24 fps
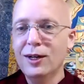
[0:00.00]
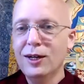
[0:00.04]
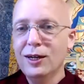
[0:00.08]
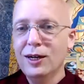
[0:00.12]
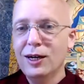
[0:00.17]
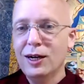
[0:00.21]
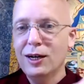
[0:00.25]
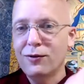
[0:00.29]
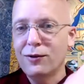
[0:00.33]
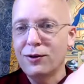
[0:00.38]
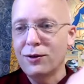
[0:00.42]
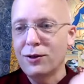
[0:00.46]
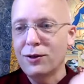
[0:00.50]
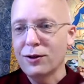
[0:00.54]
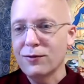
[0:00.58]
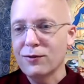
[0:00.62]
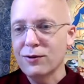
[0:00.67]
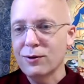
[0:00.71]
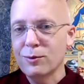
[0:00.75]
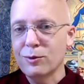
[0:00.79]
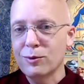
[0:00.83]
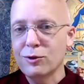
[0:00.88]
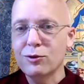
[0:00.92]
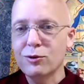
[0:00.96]
everything
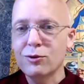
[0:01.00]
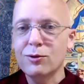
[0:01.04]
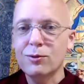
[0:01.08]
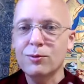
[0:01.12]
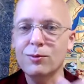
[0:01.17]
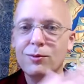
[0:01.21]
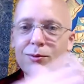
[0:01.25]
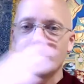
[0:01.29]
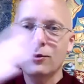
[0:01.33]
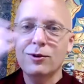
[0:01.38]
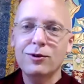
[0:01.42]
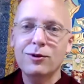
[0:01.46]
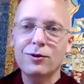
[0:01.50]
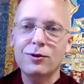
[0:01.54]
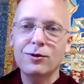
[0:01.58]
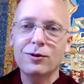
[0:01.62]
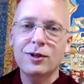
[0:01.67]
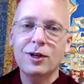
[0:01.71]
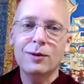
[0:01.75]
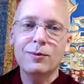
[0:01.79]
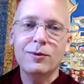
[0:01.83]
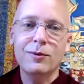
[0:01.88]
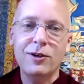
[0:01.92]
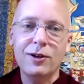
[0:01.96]
from su to
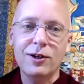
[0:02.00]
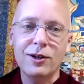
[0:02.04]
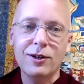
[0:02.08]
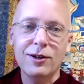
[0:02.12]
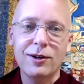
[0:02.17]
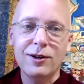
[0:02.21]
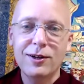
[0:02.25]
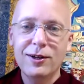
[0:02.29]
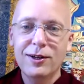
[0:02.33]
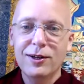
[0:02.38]
namkin,